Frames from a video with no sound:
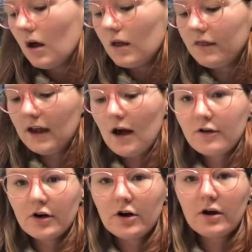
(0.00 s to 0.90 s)
The
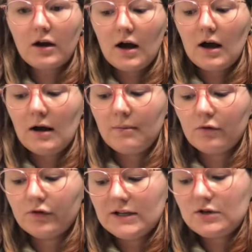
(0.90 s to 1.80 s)
other
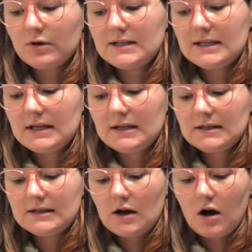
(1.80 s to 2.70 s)

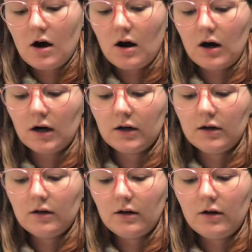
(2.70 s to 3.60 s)
resources are
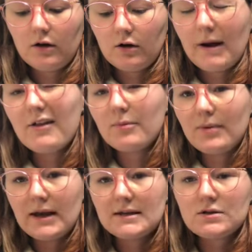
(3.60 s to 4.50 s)
my other
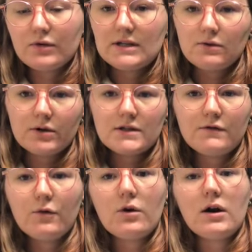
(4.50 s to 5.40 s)
biggest resource
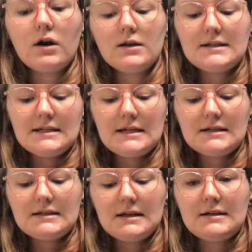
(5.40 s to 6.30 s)
for
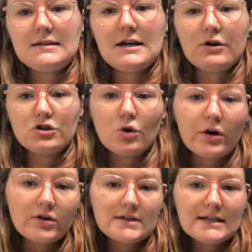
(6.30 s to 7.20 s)
seeds is
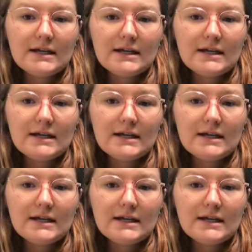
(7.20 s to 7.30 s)
Territorial Seed